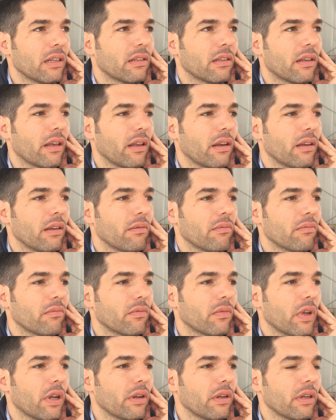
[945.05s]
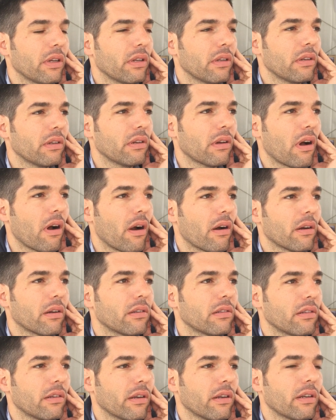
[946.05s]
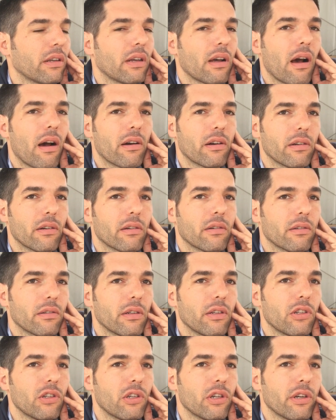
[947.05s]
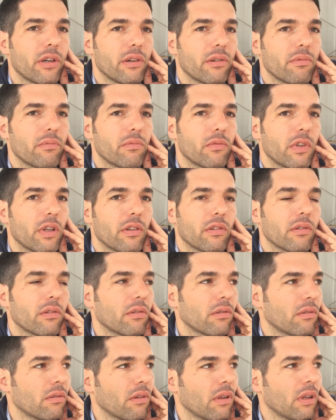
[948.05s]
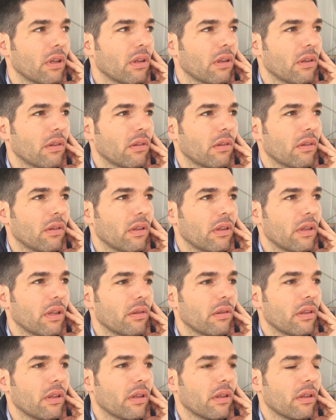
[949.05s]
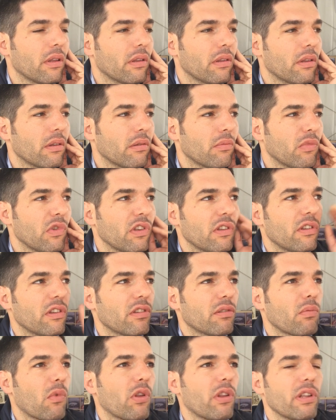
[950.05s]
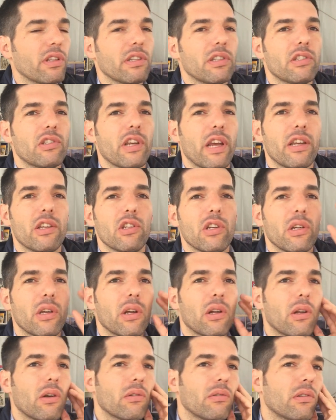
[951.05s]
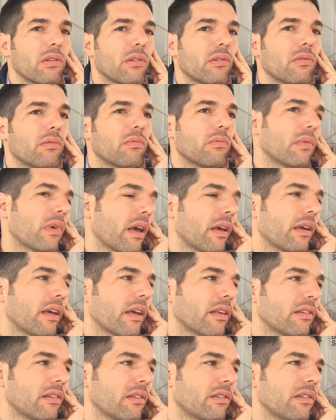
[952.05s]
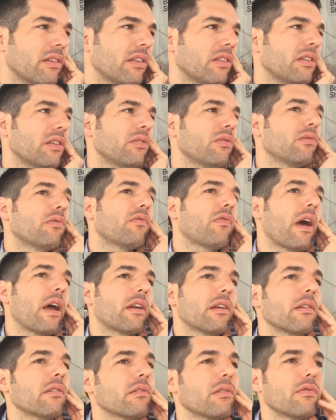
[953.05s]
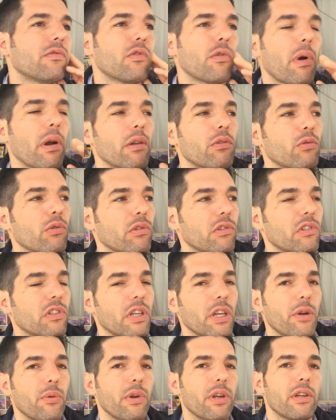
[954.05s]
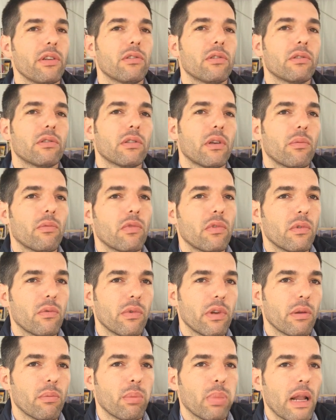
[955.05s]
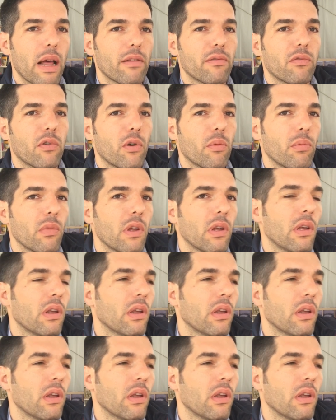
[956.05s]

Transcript: It's getting very hard. It's getting harder each year. There's the business model is changing a lot. I guess it's easy to finance if you want to do a series or something with a platform.